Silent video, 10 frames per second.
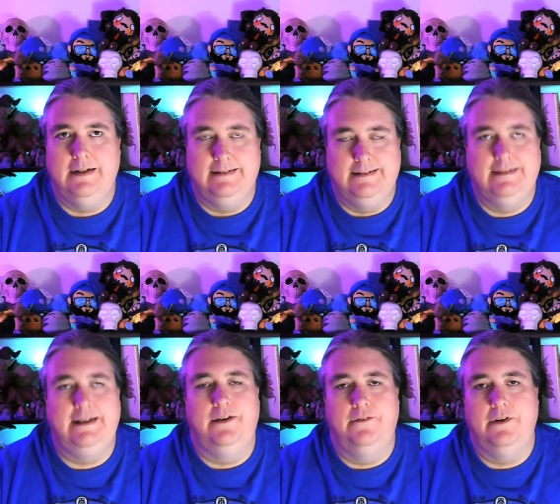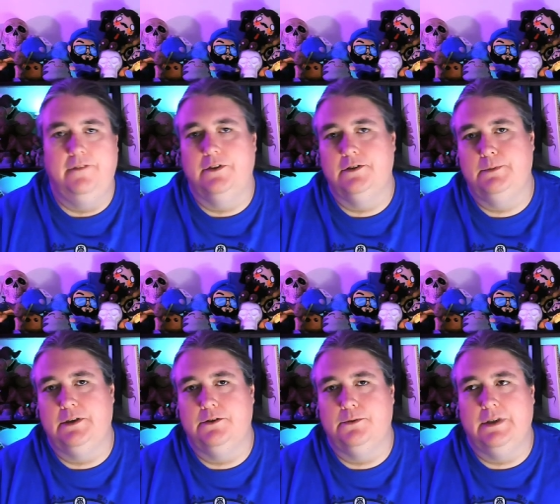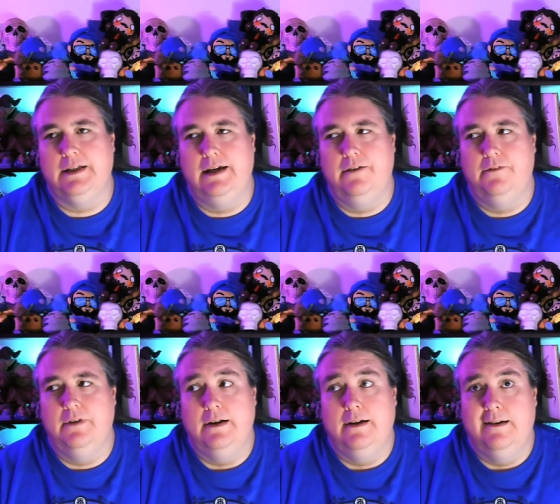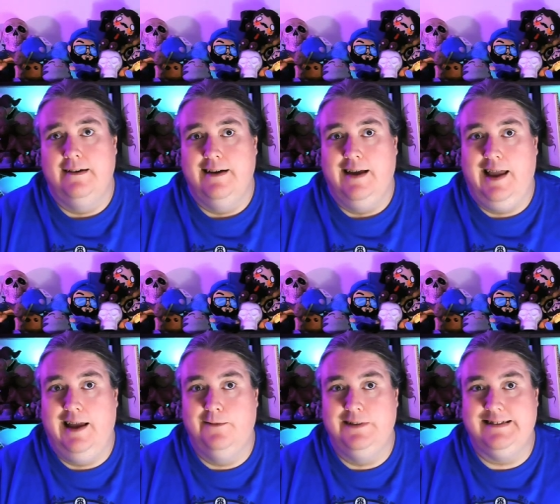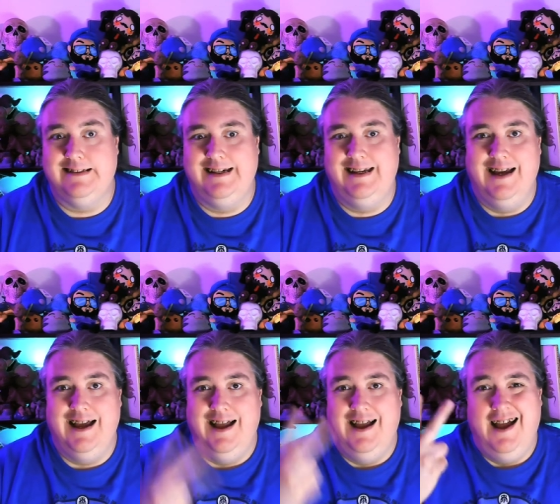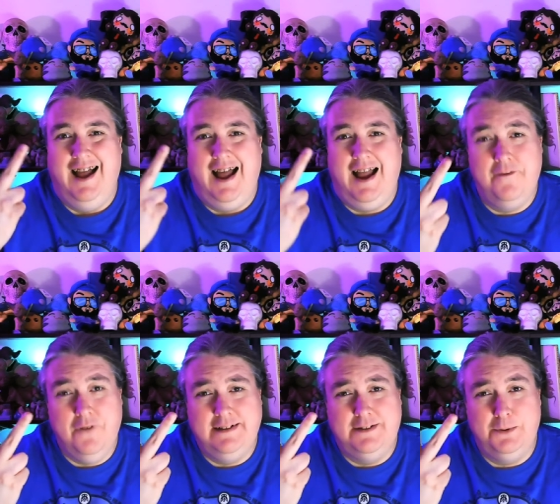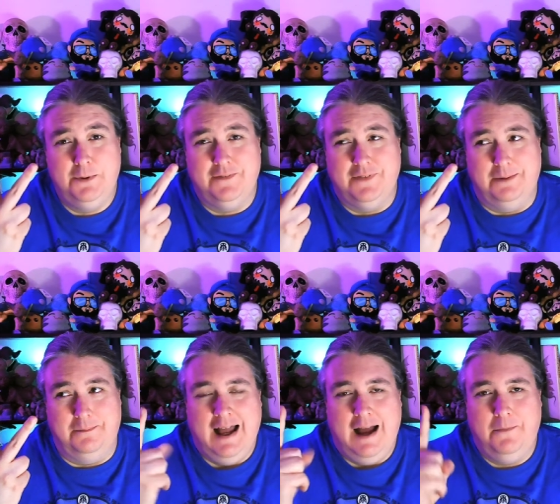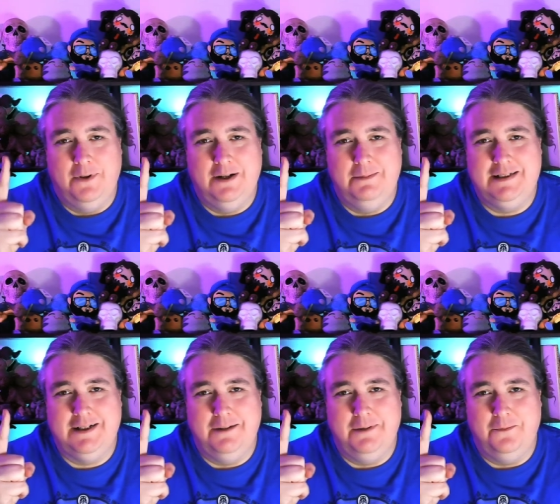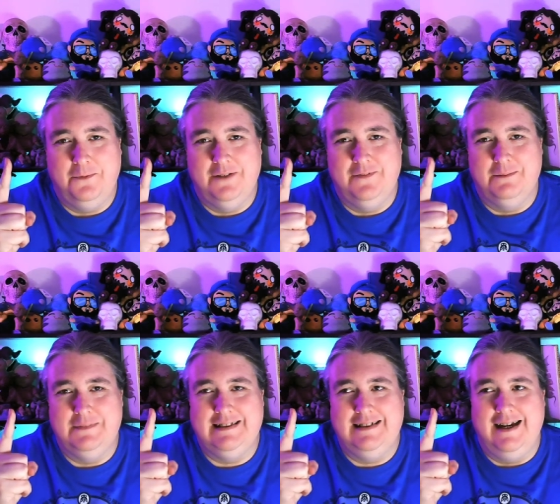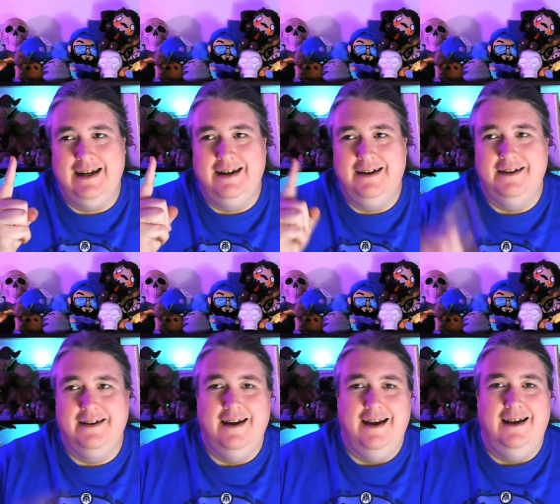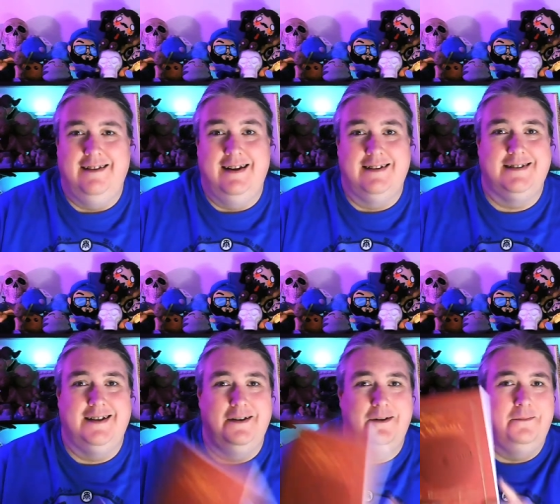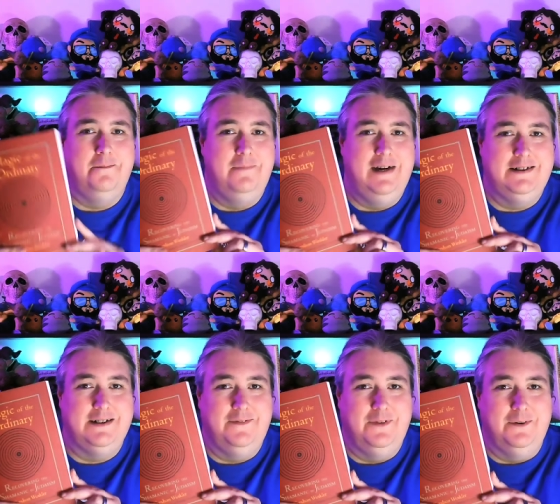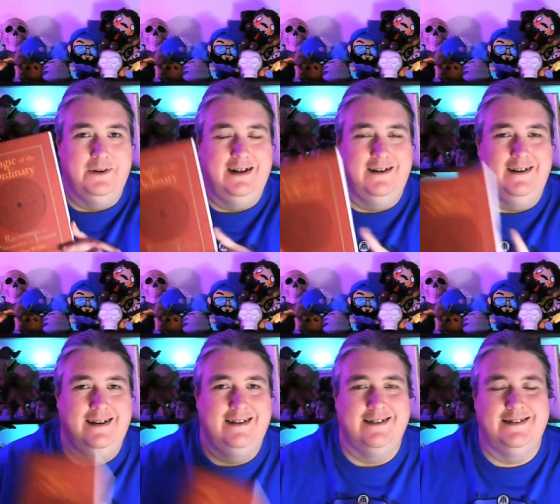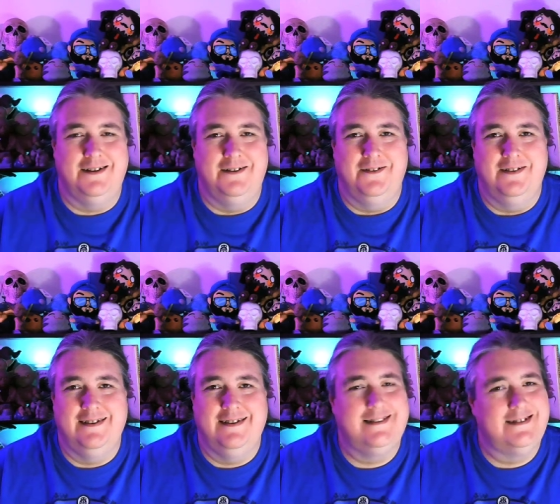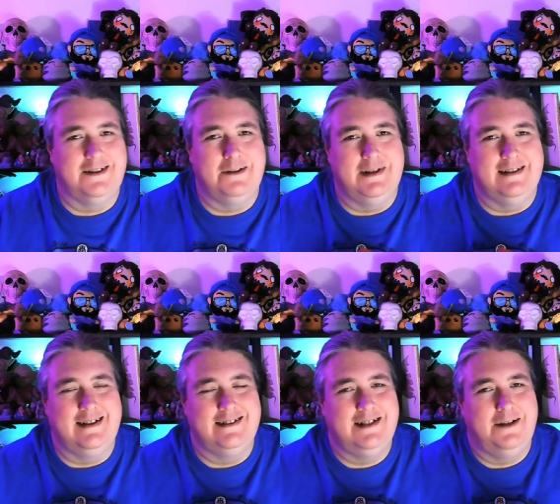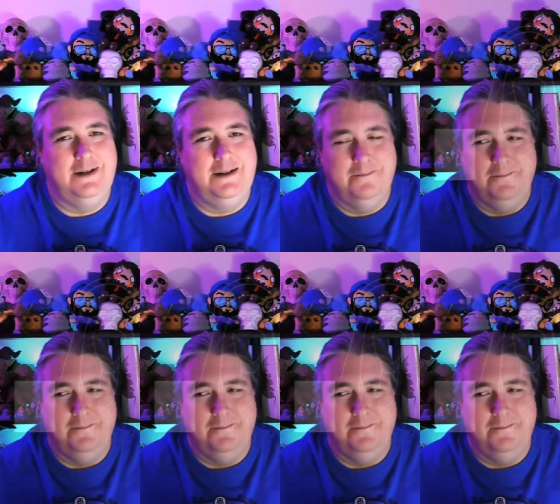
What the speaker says: conceive of your spiritual life. And recently, I've read two of them. I'm only going to be talking about one of them today, and that's Magic of the Ordinary. So let's talk about that, shall we?